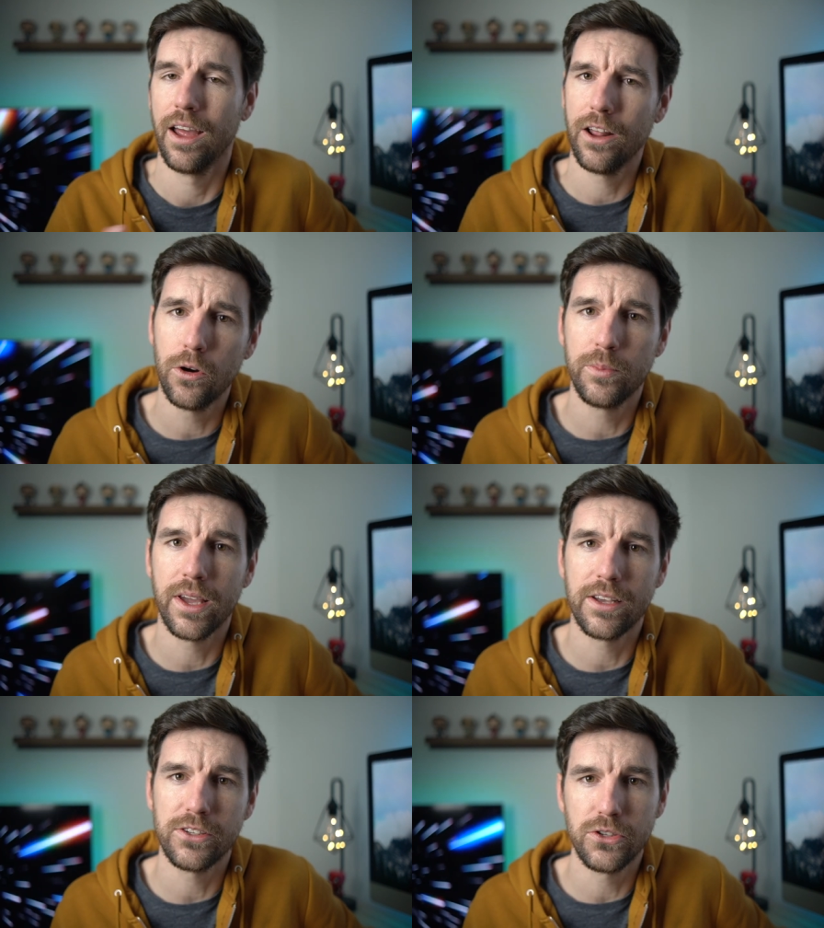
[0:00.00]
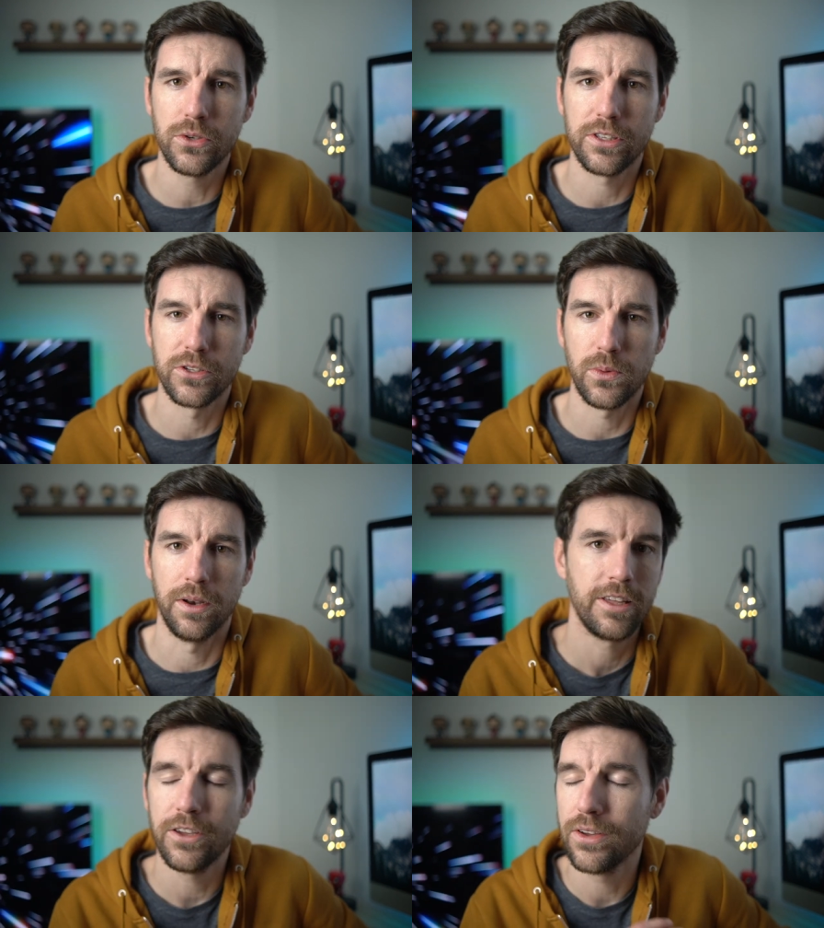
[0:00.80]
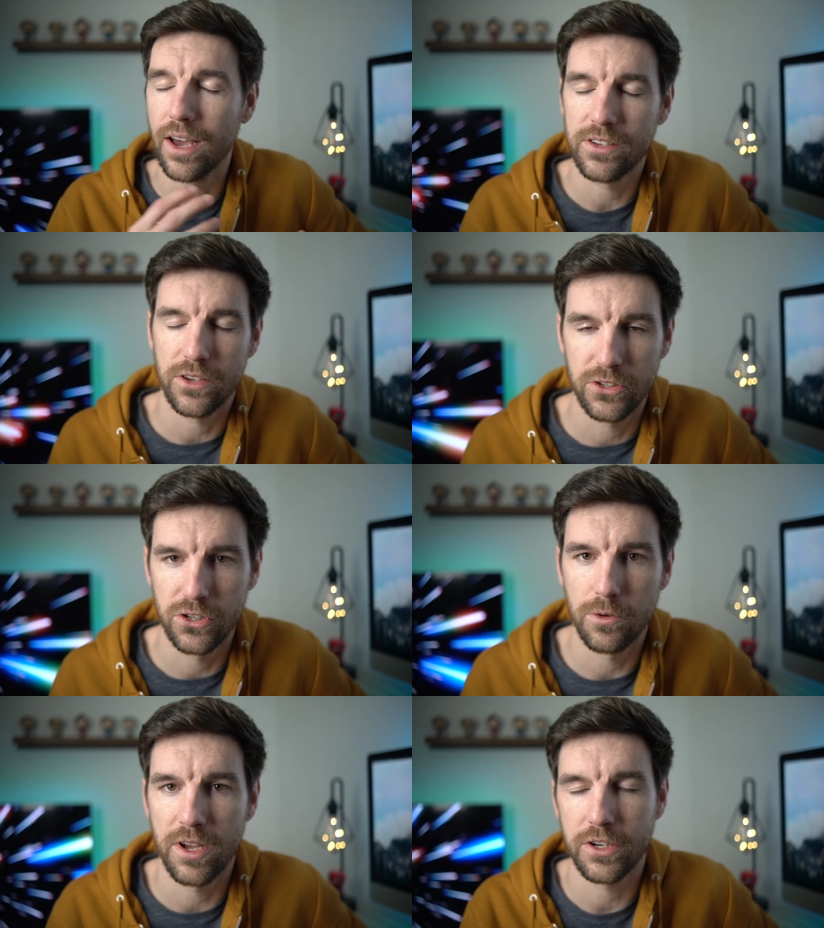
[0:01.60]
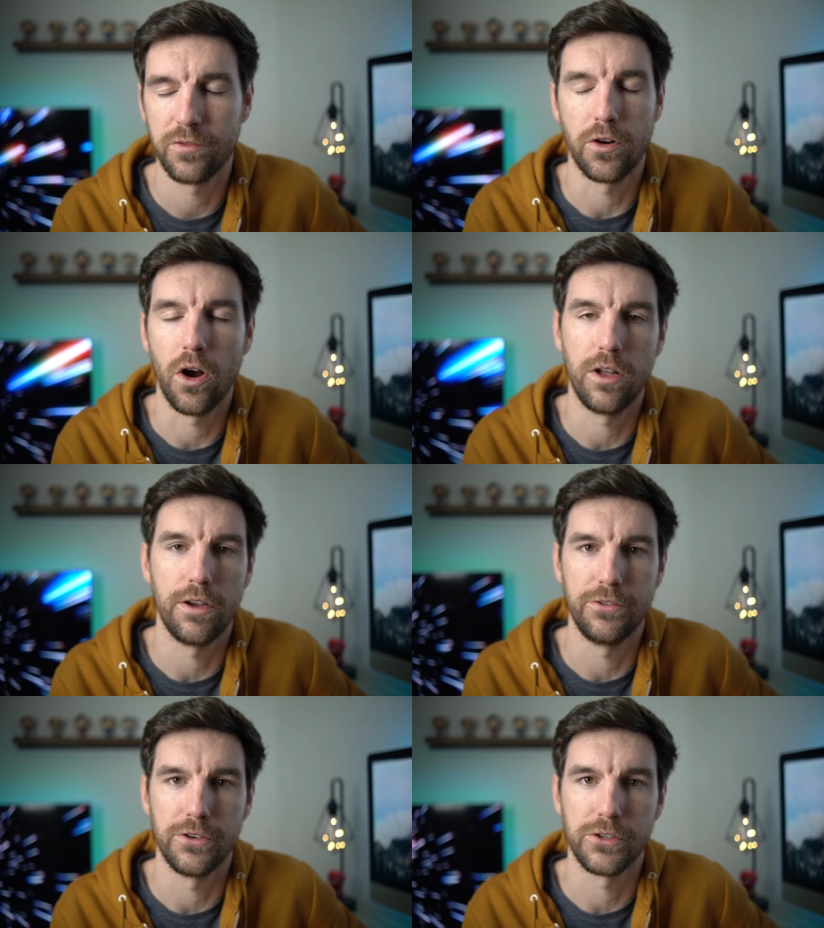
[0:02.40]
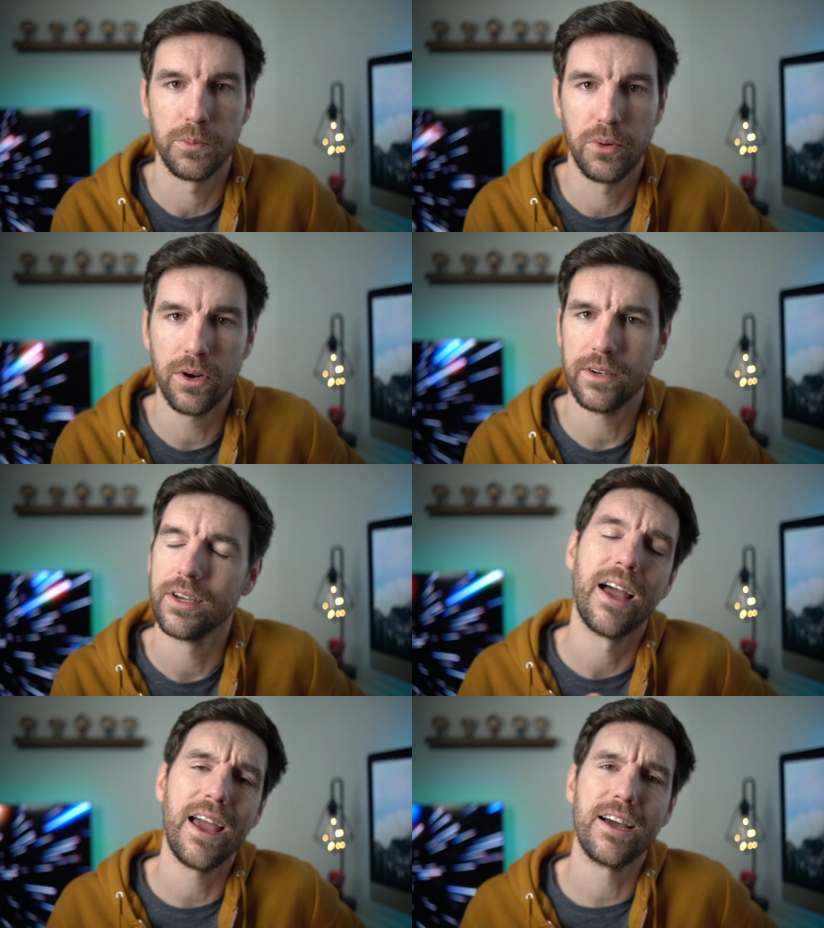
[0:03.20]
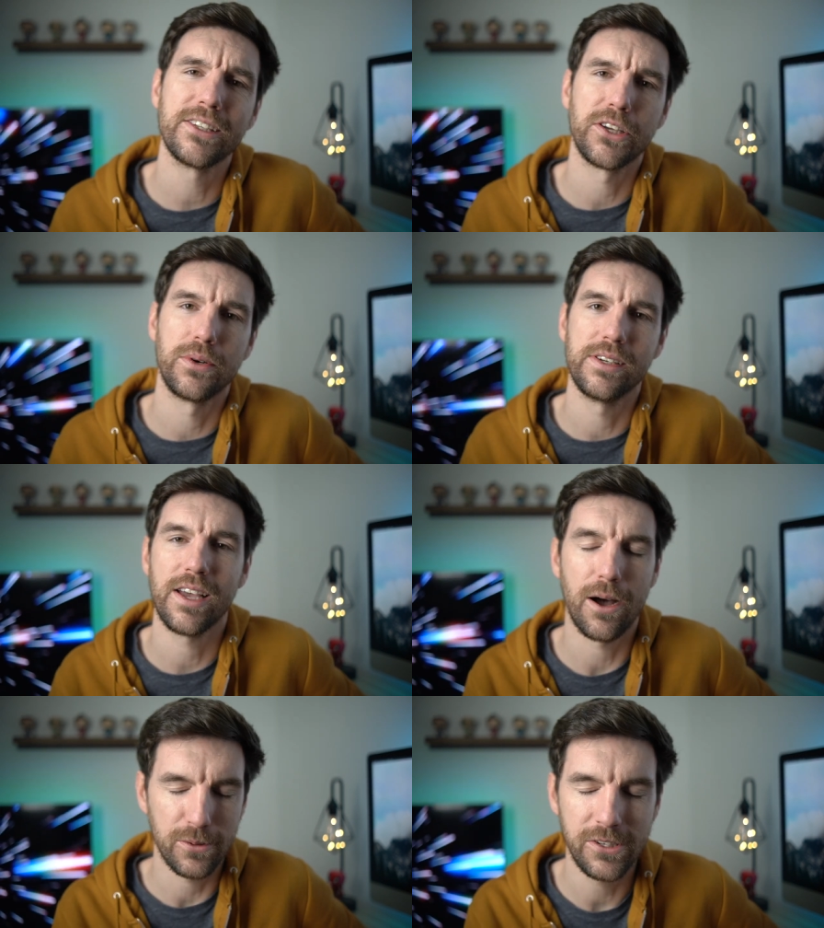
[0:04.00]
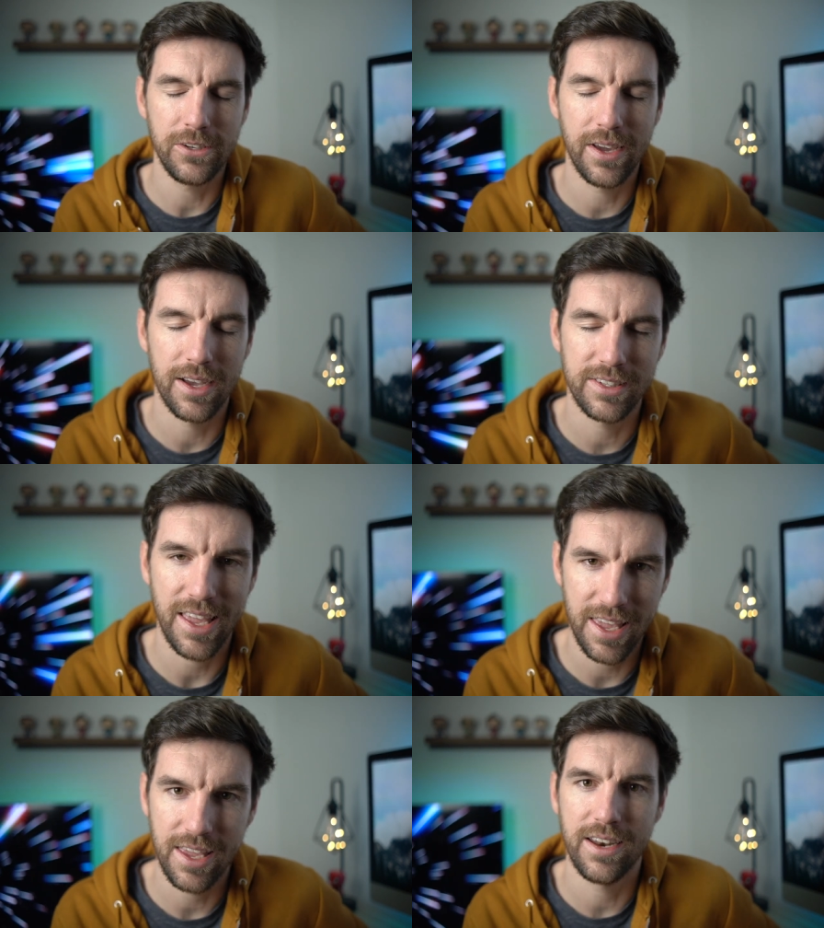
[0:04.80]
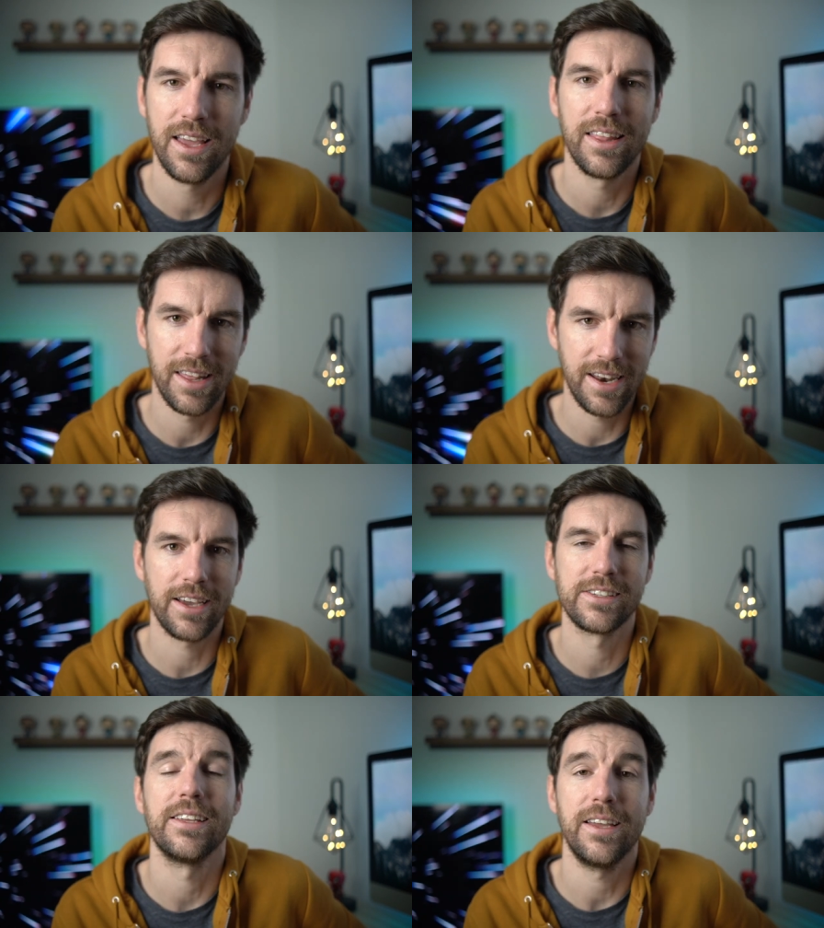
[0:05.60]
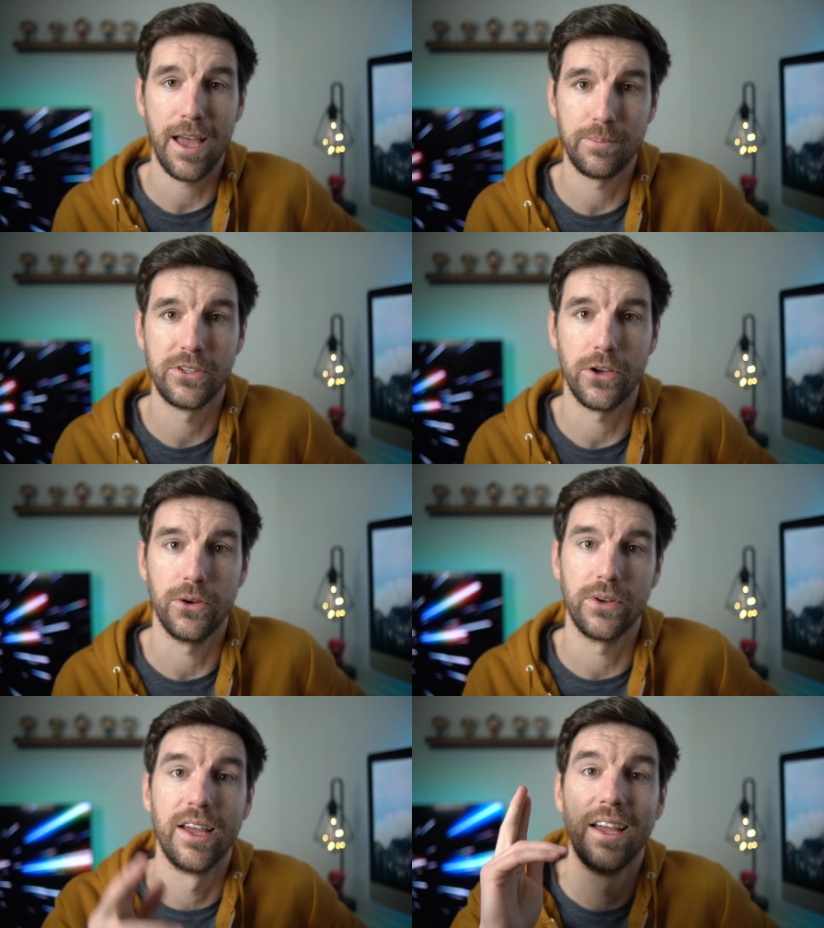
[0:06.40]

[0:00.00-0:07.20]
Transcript: and I hope you guys enjoyed this one. Thank you guys so much for all of your support, and as always, I'll see you guys in the next episode.